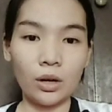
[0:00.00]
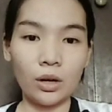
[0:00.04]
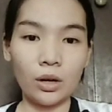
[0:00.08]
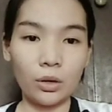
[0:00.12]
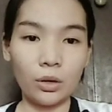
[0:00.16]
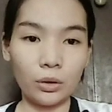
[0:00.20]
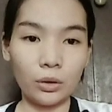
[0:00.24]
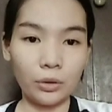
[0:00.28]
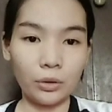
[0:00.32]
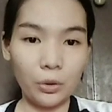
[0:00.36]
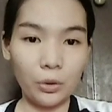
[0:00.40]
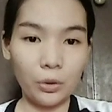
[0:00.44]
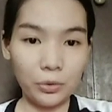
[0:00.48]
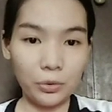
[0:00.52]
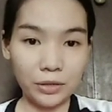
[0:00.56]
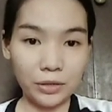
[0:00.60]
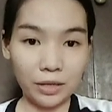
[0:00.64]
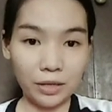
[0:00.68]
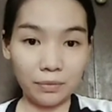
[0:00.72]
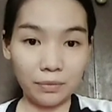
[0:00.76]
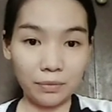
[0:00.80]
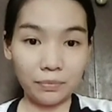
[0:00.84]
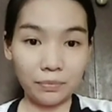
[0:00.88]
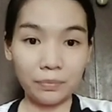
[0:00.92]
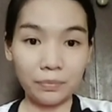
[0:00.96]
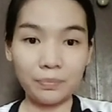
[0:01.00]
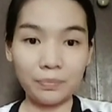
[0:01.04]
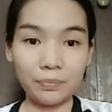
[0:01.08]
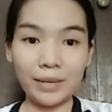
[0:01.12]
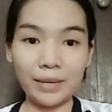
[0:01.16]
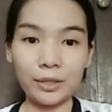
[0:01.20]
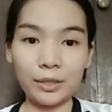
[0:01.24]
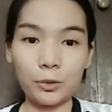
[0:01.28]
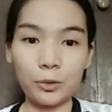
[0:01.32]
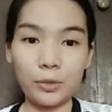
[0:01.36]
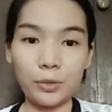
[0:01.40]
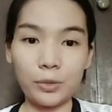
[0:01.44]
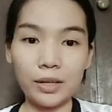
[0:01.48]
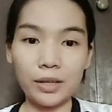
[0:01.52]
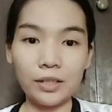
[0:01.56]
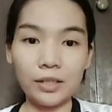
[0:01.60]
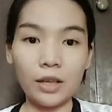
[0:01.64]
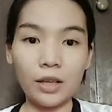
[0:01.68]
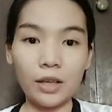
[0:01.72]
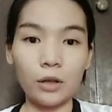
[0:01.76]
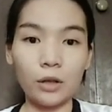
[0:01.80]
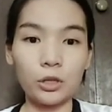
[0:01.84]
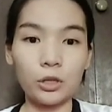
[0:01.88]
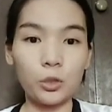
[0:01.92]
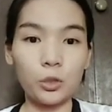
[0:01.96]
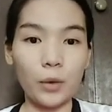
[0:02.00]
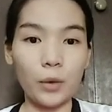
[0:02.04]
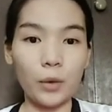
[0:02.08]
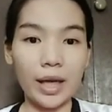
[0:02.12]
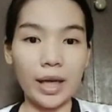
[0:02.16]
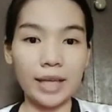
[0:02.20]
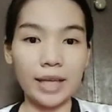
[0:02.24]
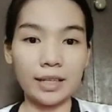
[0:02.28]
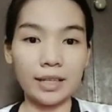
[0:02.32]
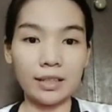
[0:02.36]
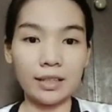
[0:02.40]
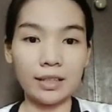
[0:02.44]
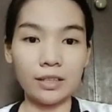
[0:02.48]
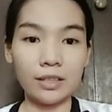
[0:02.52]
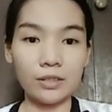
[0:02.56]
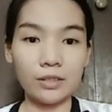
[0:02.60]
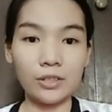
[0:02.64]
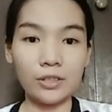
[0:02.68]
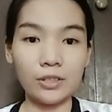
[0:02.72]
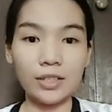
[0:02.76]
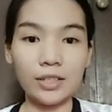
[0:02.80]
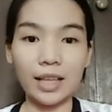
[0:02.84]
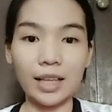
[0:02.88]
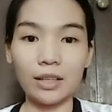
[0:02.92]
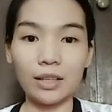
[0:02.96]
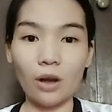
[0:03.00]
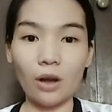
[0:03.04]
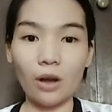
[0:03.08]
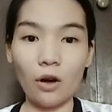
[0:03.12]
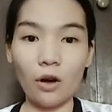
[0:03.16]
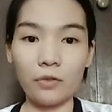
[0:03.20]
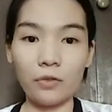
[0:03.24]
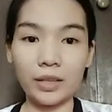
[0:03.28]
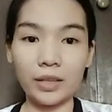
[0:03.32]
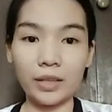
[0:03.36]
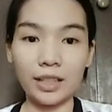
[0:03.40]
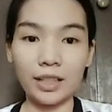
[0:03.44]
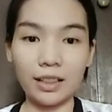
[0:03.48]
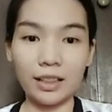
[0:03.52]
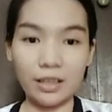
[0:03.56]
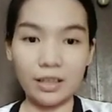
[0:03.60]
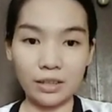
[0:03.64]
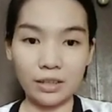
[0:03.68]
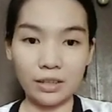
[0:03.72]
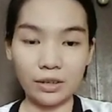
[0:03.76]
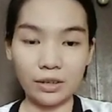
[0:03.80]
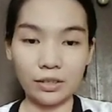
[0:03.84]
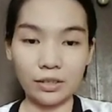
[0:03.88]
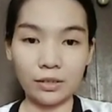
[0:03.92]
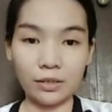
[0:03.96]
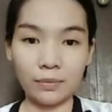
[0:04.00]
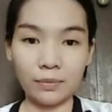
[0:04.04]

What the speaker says: Corrosive: batteries, drain cleaners, and oven cleaners.